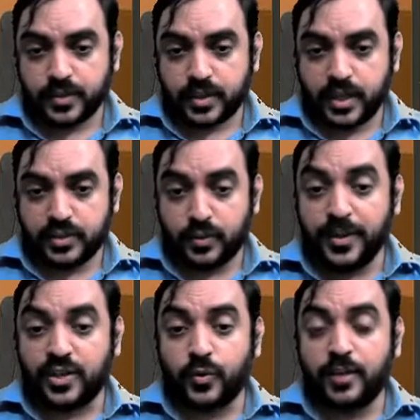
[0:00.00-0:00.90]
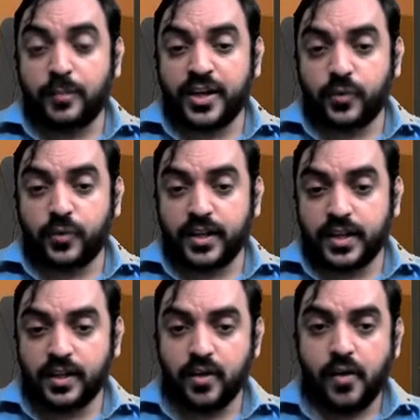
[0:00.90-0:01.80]
It will be 12 by
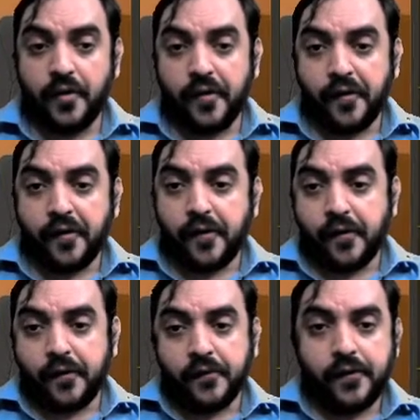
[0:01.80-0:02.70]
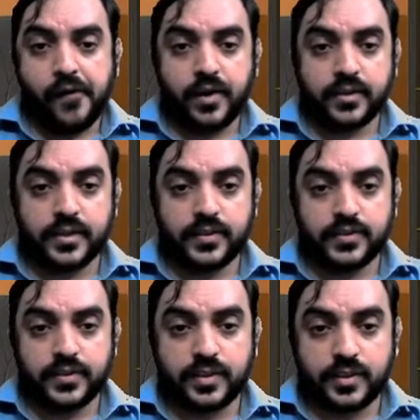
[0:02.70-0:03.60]
20. That is
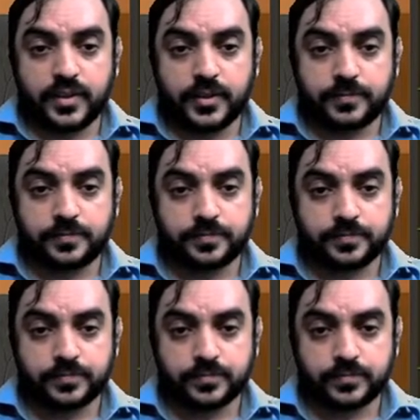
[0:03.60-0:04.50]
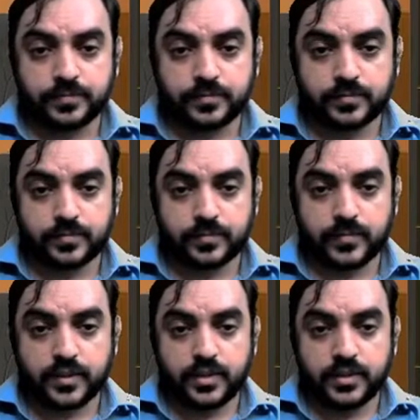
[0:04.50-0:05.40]

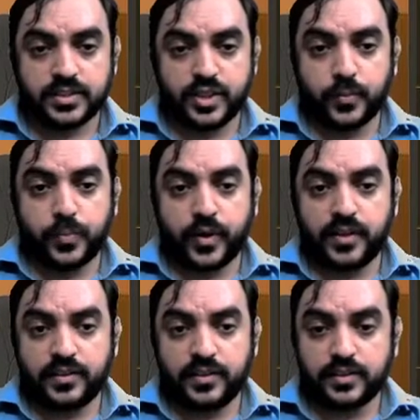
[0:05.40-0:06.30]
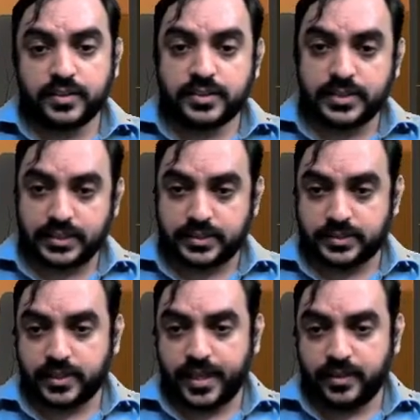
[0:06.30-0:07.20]
0.6,
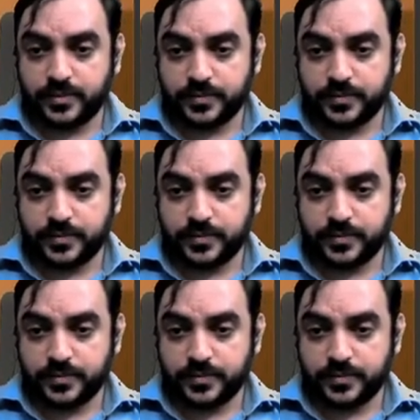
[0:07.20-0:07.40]
right?